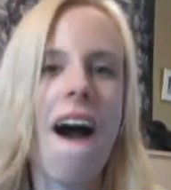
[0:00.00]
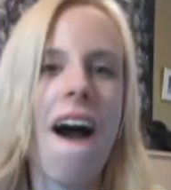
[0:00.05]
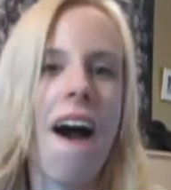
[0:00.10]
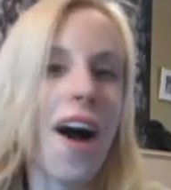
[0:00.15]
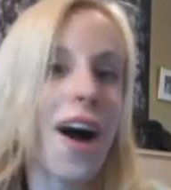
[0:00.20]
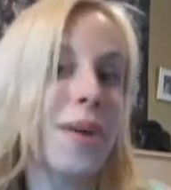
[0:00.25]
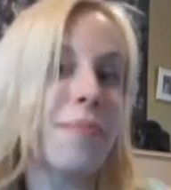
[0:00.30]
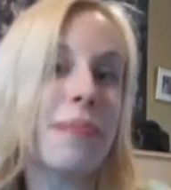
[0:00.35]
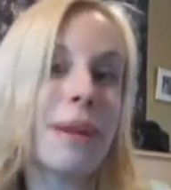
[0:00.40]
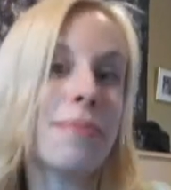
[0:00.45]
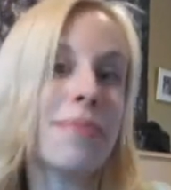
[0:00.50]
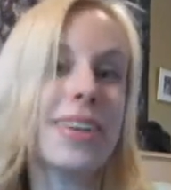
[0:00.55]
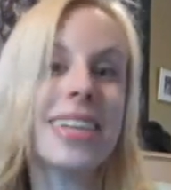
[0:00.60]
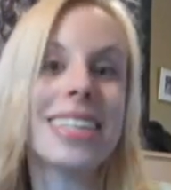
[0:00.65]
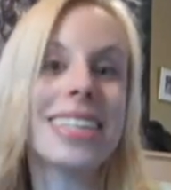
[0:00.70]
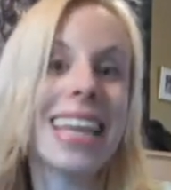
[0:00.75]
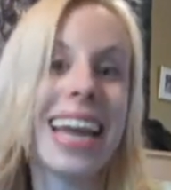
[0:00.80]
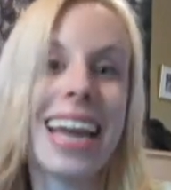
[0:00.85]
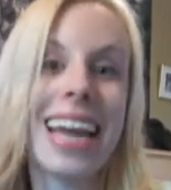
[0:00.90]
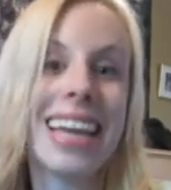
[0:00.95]
on my
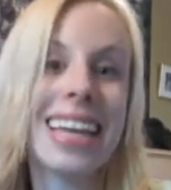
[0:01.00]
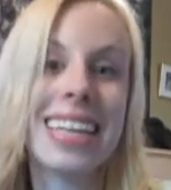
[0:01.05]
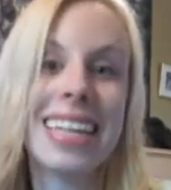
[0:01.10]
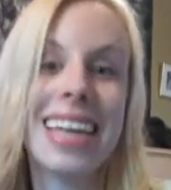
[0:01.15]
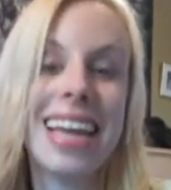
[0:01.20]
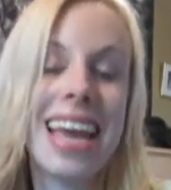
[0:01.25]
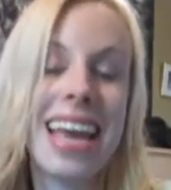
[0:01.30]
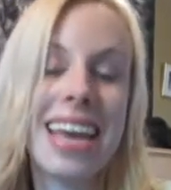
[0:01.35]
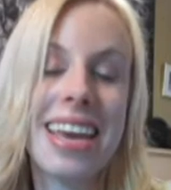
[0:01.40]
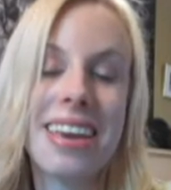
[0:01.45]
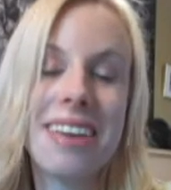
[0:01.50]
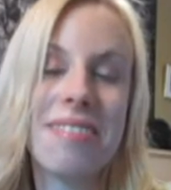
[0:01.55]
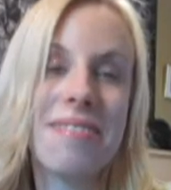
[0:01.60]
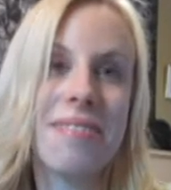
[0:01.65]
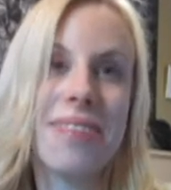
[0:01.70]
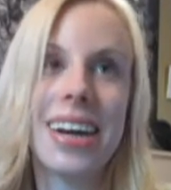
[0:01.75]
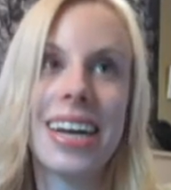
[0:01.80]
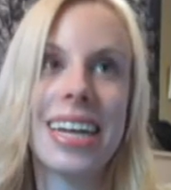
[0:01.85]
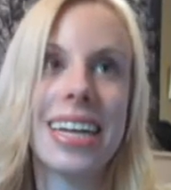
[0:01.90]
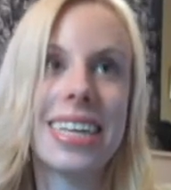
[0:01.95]
birthday. It
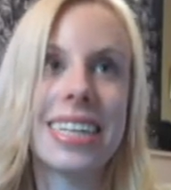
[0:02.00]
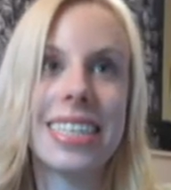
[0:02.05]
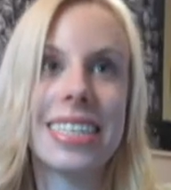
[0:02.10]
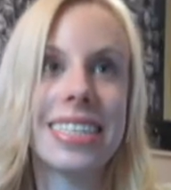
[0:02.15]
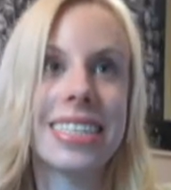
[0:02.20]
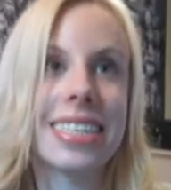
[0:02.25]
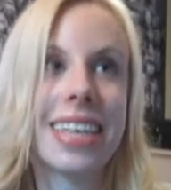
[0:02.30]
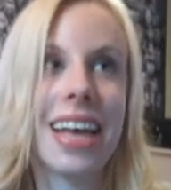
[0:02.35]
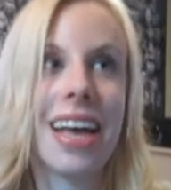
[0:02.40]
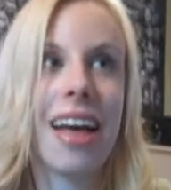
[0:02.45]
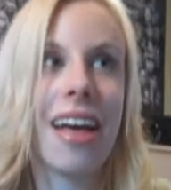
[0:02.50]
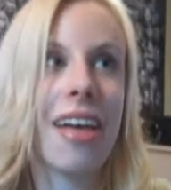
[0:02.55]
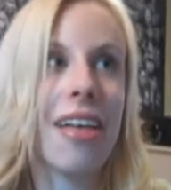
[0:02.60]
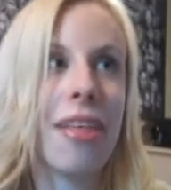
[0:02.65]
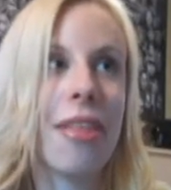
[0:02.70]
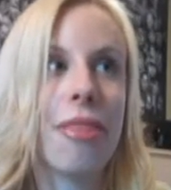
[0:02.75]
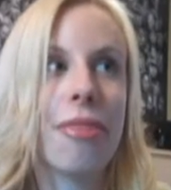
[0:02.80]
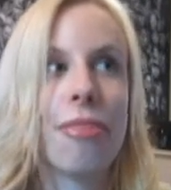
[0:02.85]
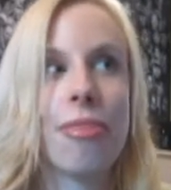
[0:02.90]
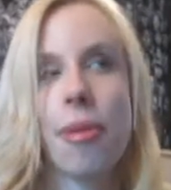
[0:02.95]
was
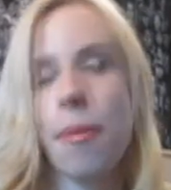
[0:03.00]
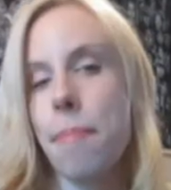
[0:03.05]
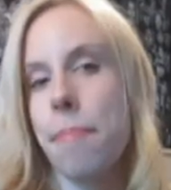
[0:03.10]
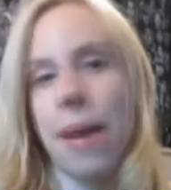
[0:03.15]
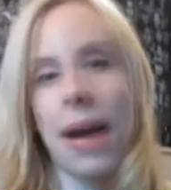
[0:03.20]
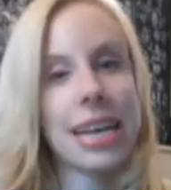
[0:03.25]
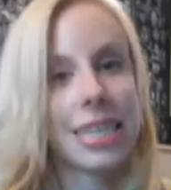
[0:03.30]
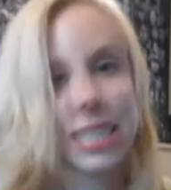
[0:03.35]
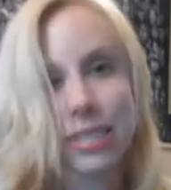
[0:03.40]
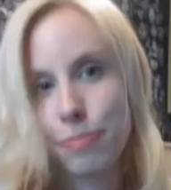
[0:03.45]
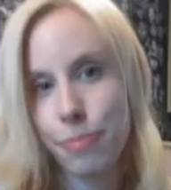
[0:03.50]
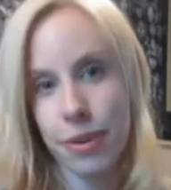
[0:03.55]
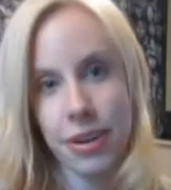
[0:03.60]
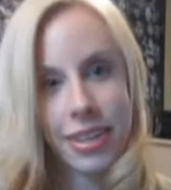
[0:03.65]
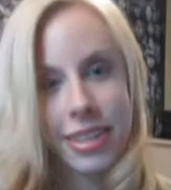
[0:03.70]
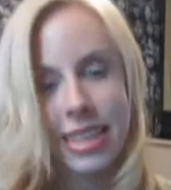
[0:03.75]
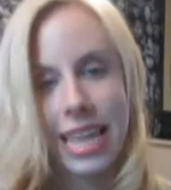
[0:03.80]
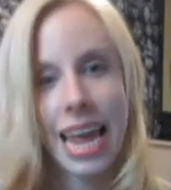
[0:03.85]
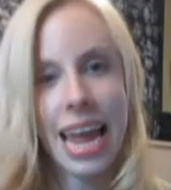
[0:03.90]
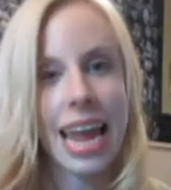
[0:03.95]
the best
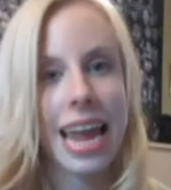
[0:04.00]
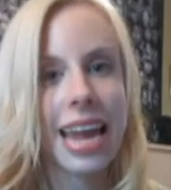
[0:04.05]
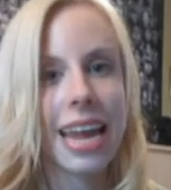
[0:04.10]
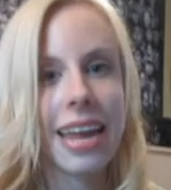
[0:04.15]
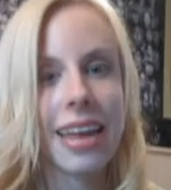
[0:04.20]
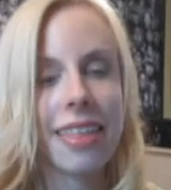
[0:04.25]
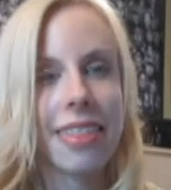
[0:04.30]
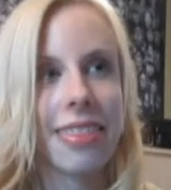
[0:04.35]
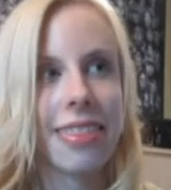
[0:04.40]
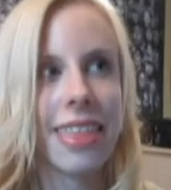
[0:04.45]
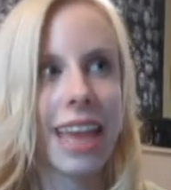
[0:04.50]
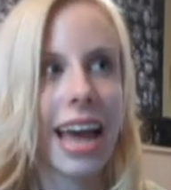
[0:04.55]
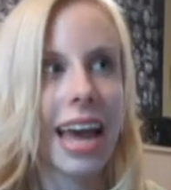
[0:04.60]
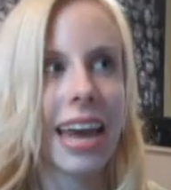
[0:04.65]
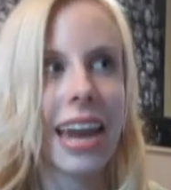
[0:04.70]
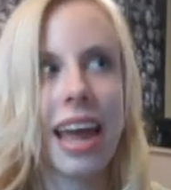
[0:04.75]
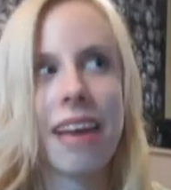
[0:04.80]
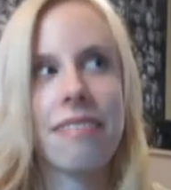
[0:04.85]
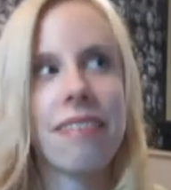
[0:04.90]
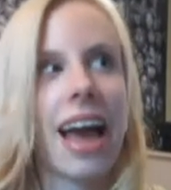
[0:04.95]
birthday
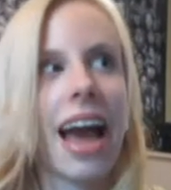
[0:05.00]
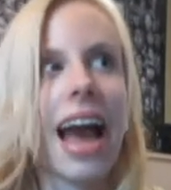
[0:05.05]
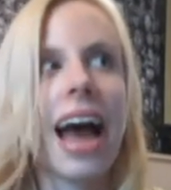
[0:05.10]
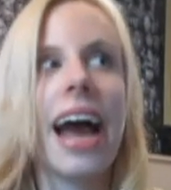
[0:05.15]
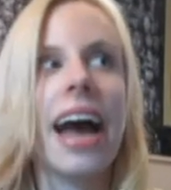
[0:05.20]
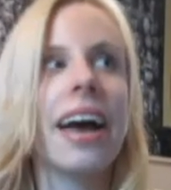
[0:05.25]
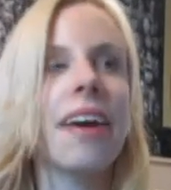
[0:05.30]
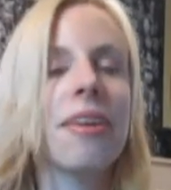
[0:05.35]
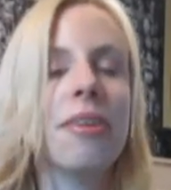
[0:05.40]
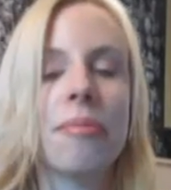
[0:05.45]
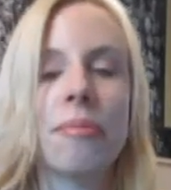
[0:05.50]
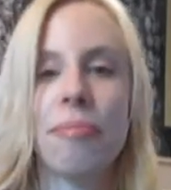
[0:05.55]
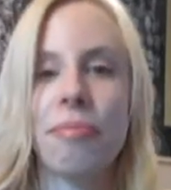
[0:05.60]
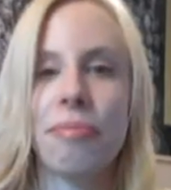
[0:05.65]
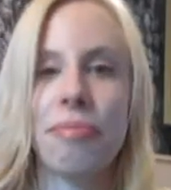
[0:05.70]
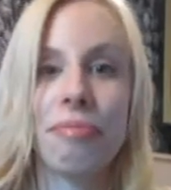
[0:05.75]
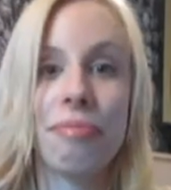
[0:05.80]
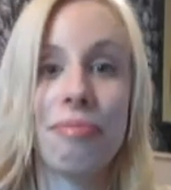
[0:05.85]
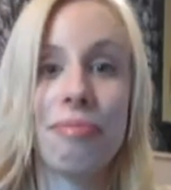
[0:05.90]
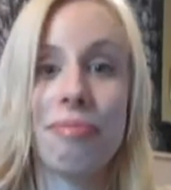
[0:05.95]
that I've had
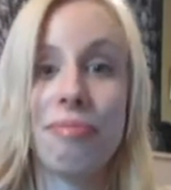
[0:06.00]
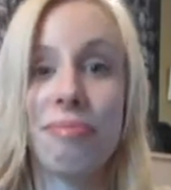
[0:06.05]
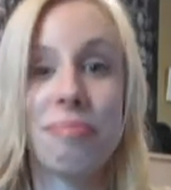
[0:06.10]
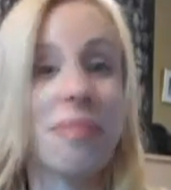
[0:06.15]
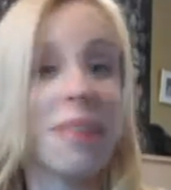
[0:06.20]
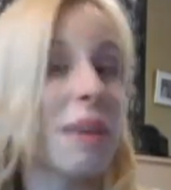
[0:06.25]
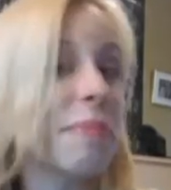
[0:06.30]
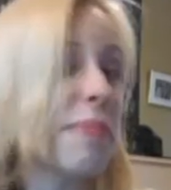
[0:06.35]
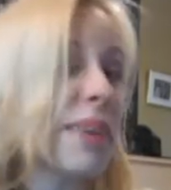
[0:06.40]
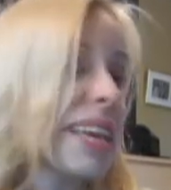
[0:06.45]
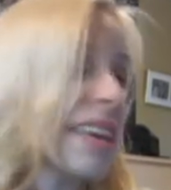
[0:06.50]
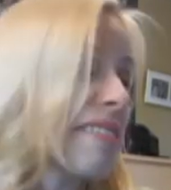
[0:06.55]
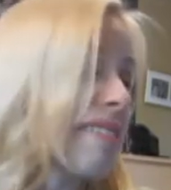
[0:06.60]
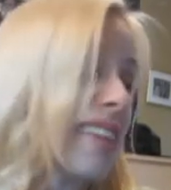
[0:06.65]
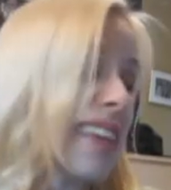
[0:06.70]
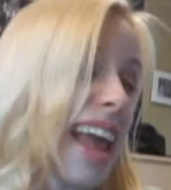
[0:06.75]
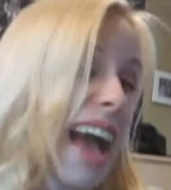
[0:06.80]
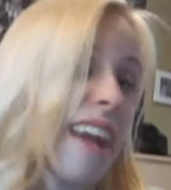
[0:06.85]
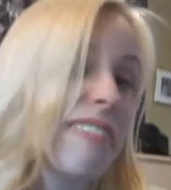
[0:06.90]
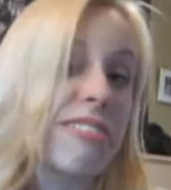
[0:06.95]
maybe
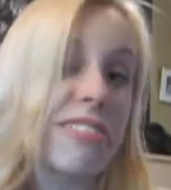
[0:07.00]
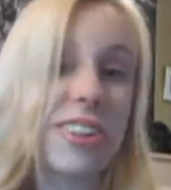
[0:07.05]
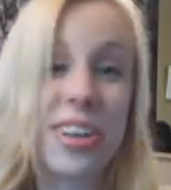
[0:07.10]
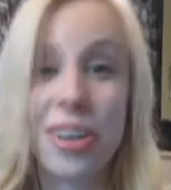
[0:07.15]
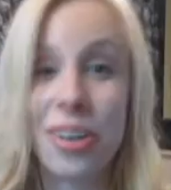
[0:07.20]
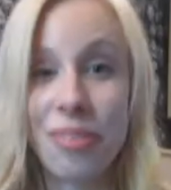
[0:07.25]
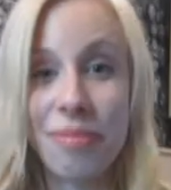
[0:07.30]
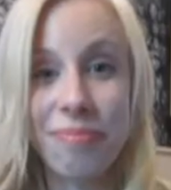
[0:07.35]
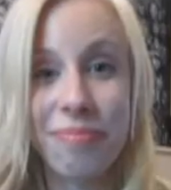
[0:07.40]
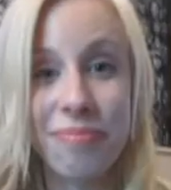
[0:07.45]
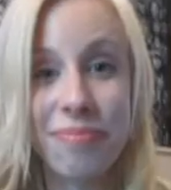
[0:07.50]
even ever.